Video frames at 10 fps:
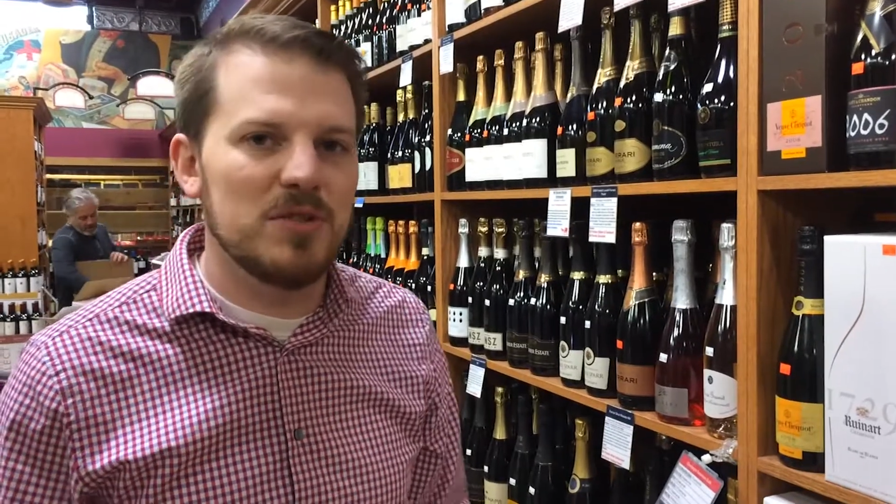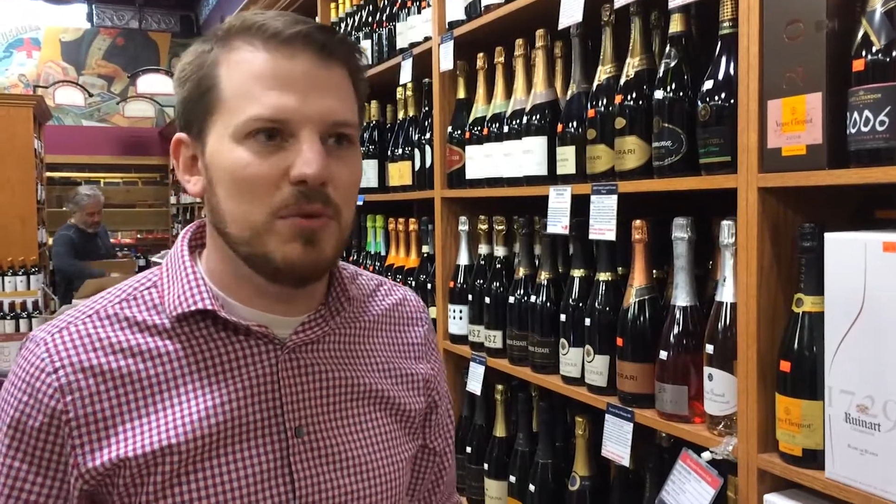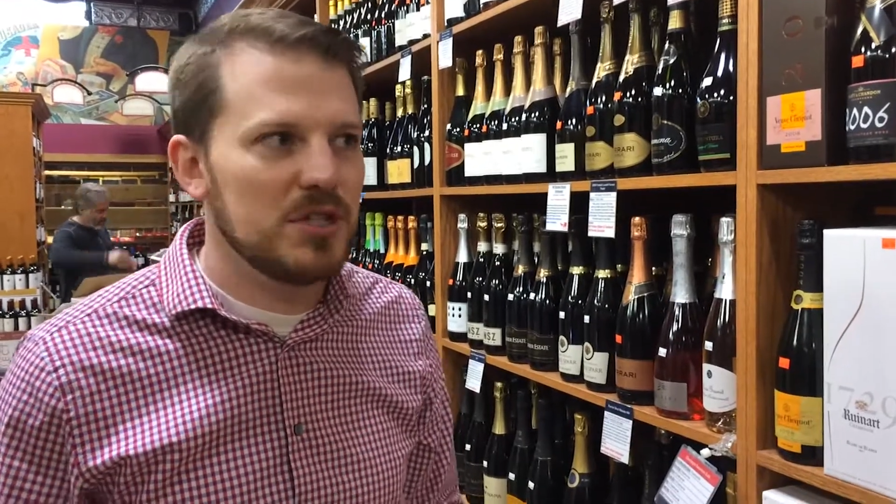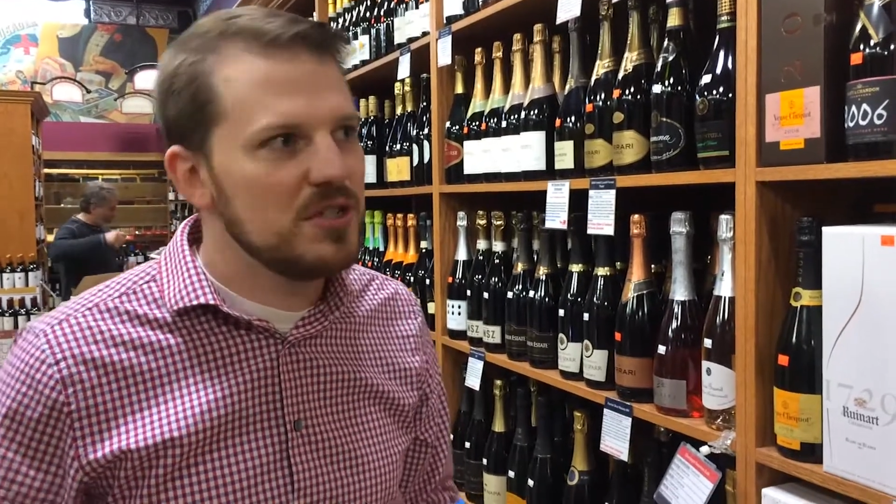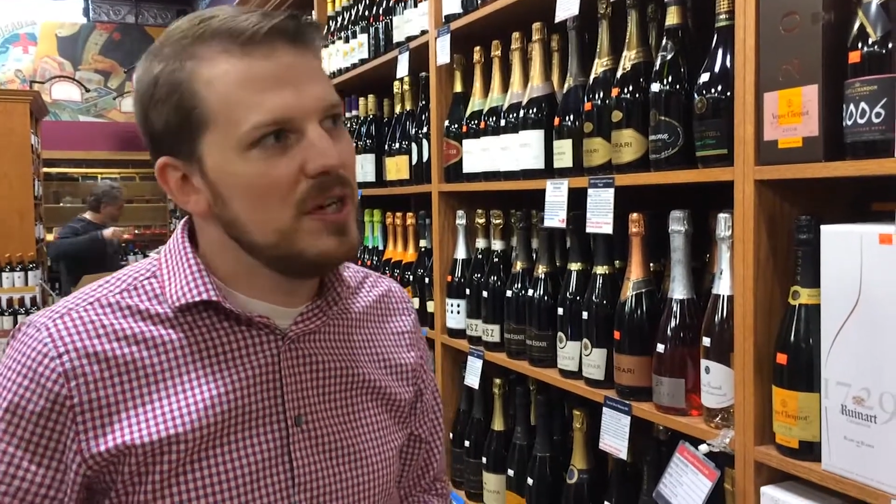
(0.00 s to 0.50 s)

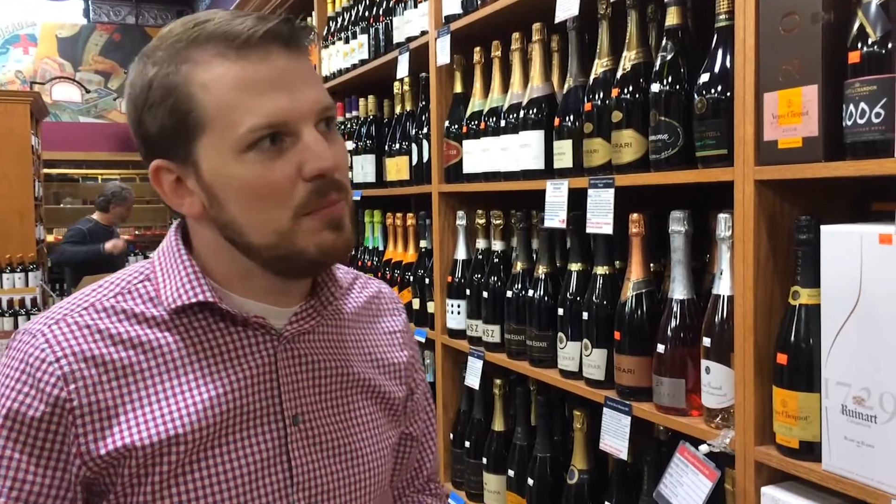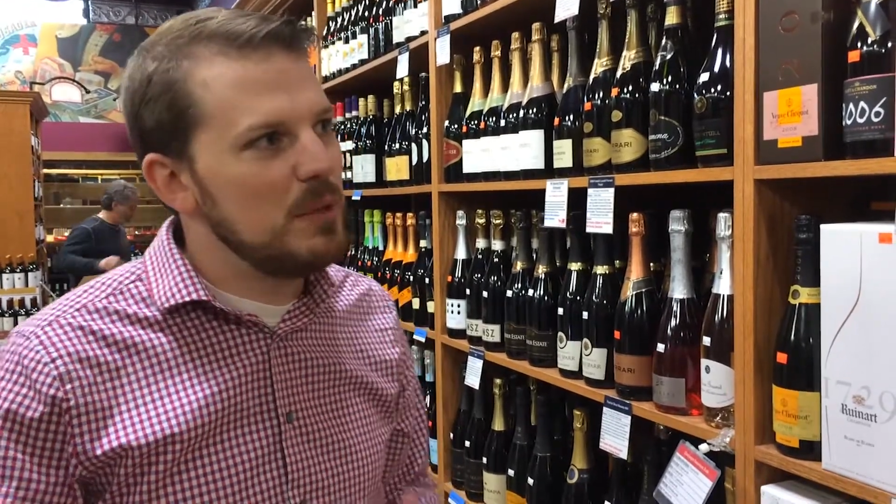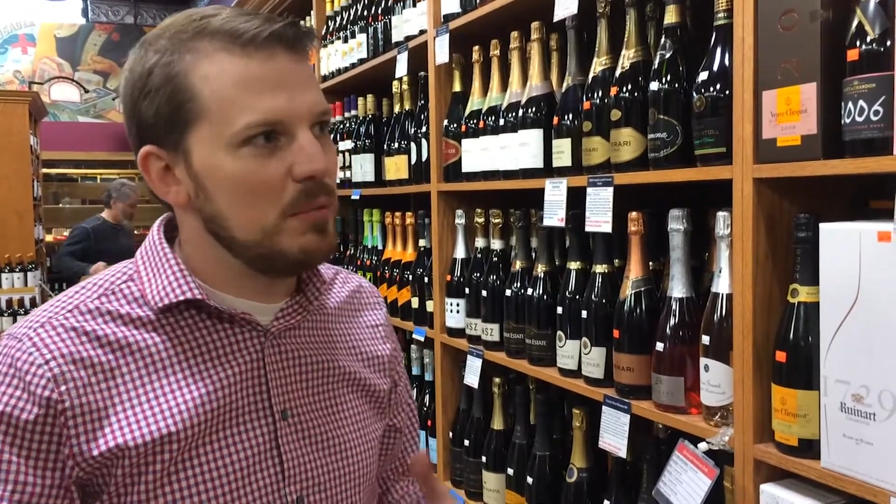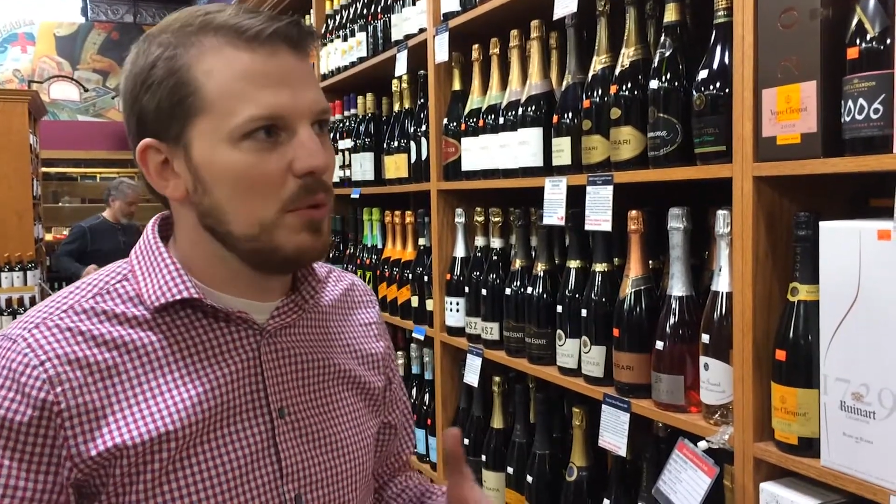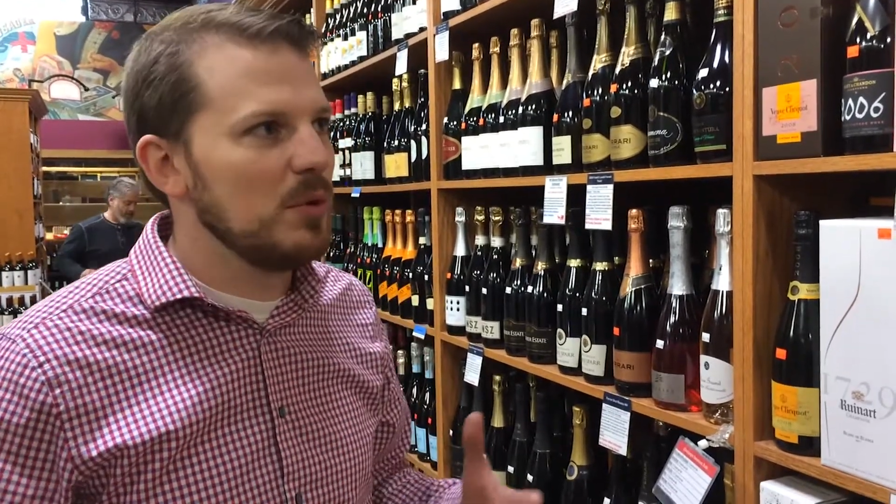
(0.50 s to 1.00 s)
wish
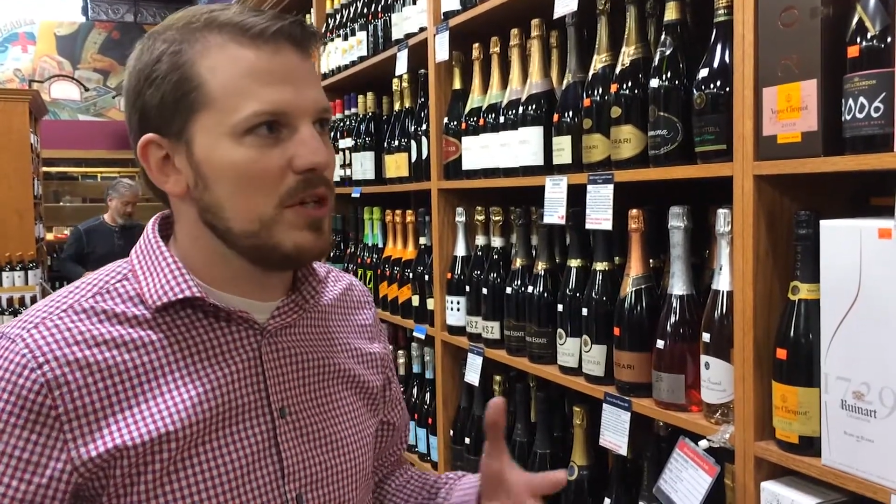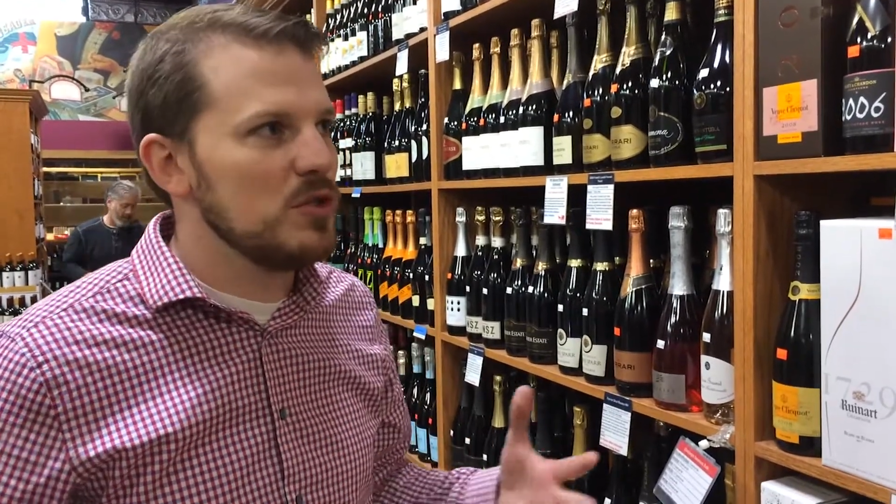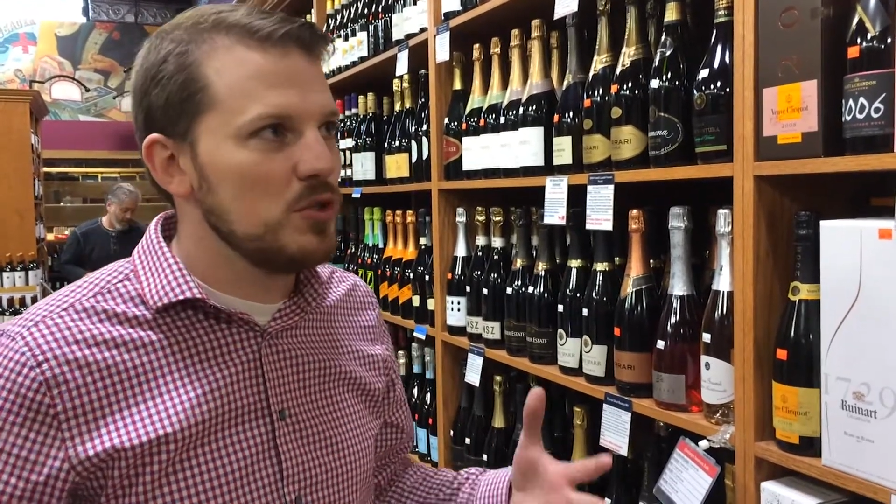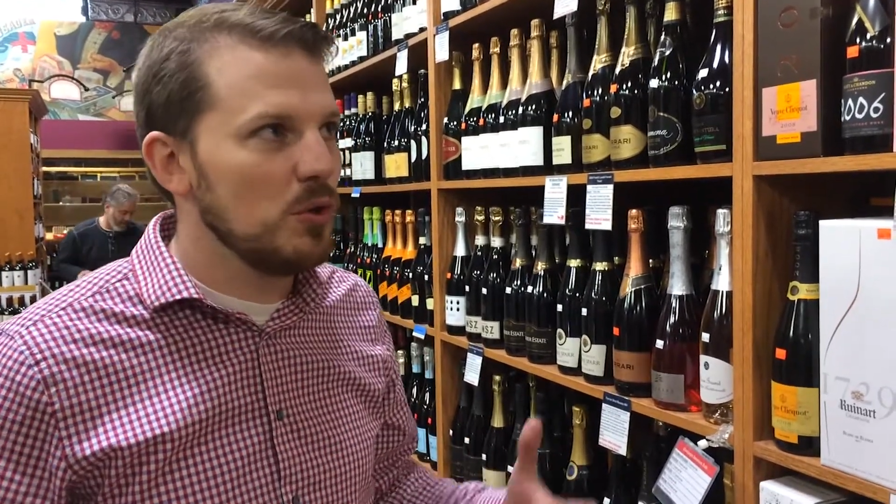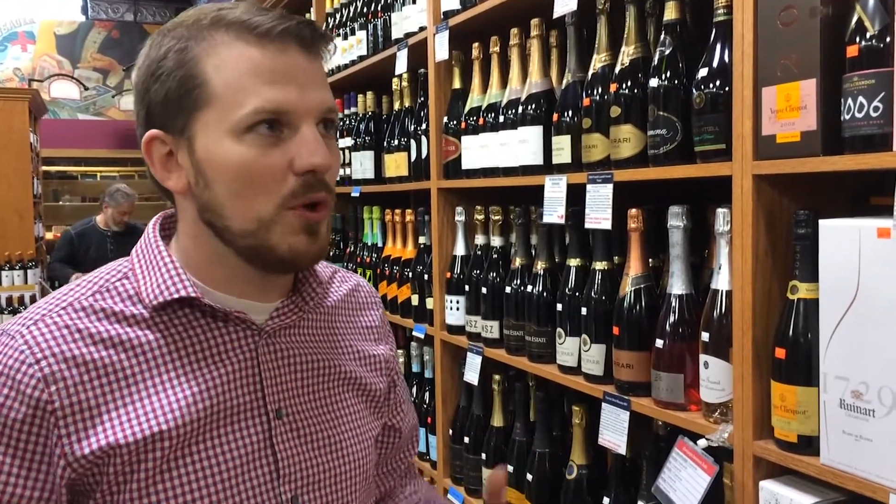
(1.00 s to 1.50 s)
people would
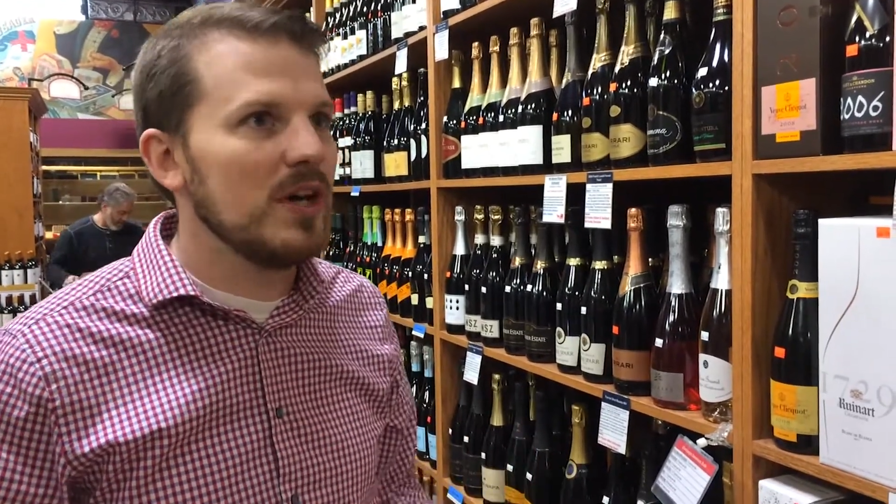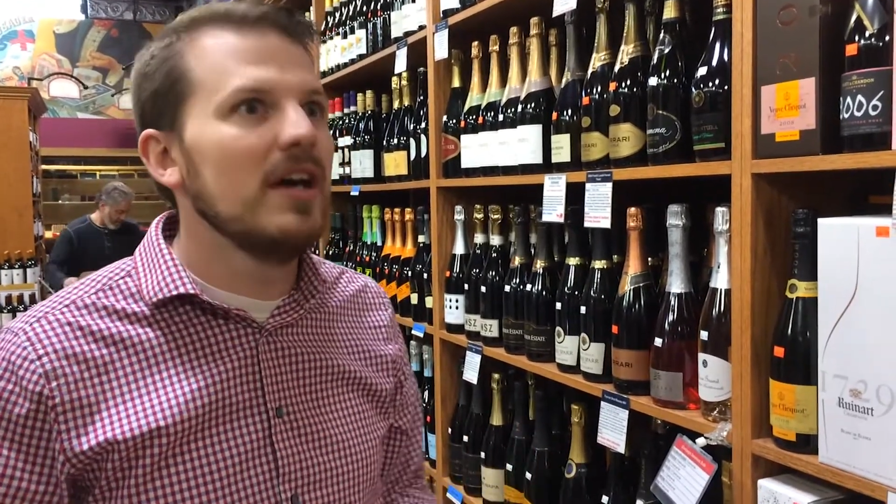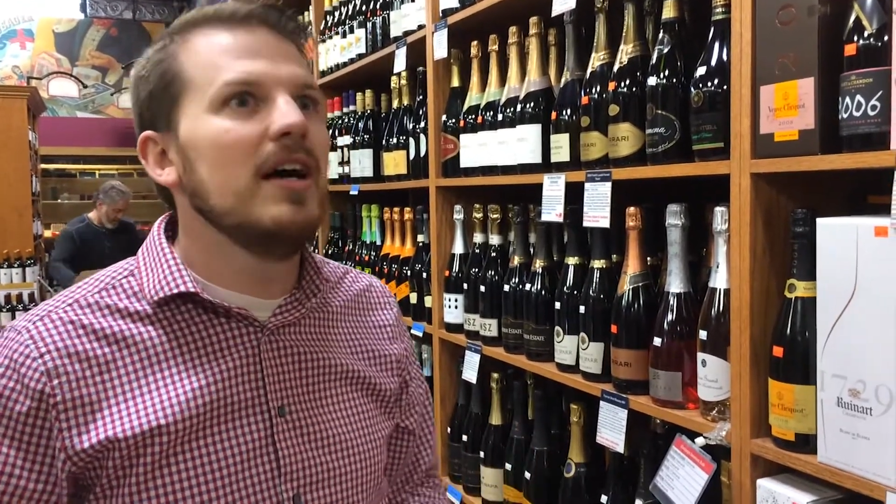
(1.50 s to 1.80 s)
enjoy